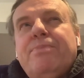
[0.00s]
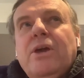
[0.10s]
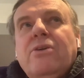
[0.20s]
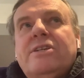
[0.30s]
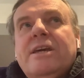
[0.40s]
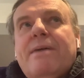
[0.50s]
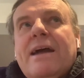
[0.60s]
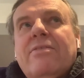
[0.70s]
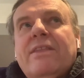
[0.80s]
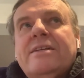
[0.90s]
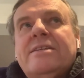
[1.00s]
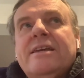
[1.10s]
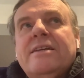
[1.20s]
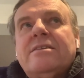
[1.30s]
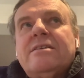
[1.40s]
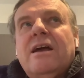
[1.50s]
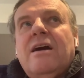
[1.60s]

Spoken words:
beauty about this is